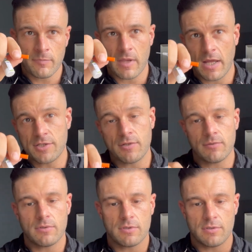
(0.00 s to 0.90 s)
and
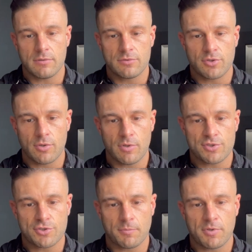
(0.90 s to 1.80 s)
you do a
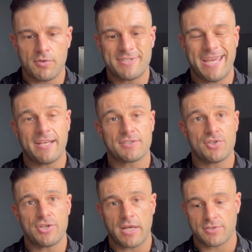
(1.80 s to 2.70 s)
subcutaneous
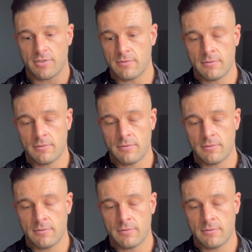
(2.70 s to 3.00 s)
injection.